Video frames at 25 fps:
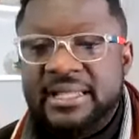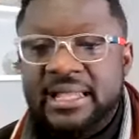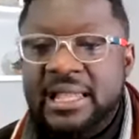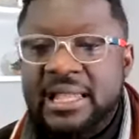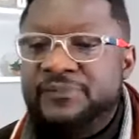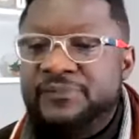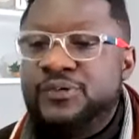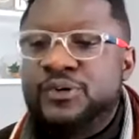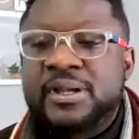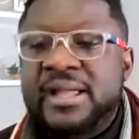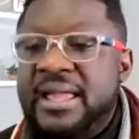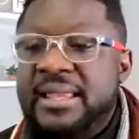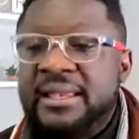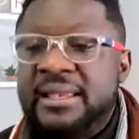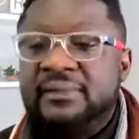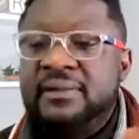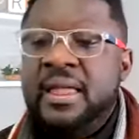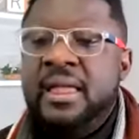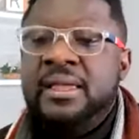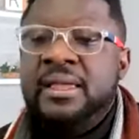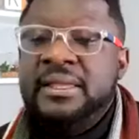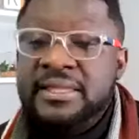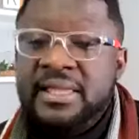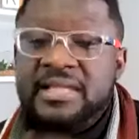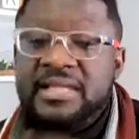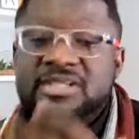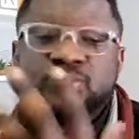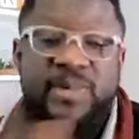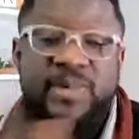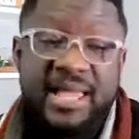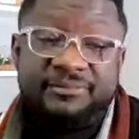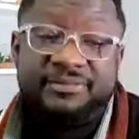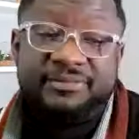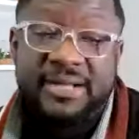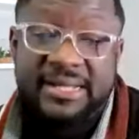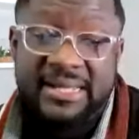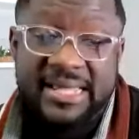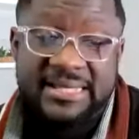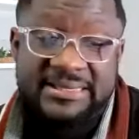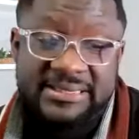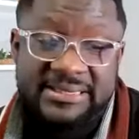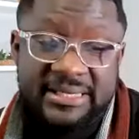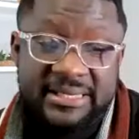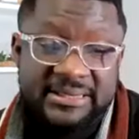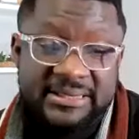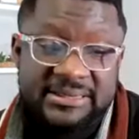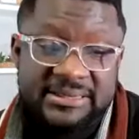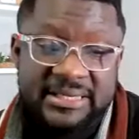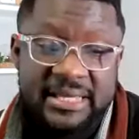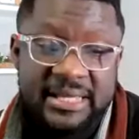If you can, yes, we have
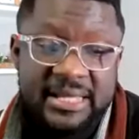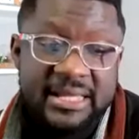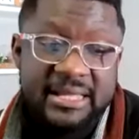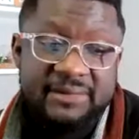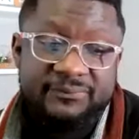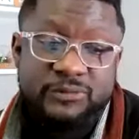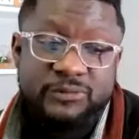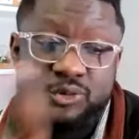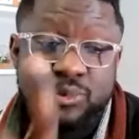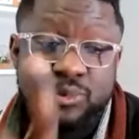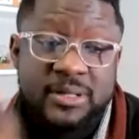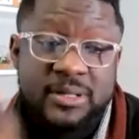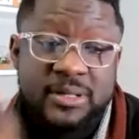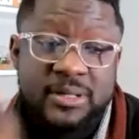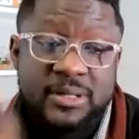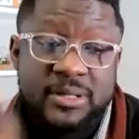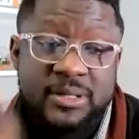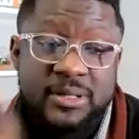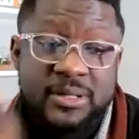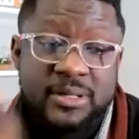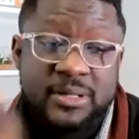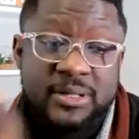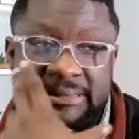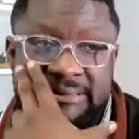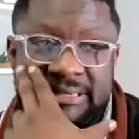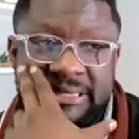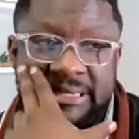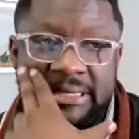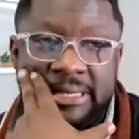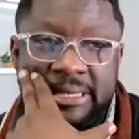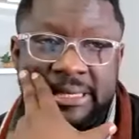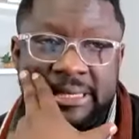classes. I have 2 classes.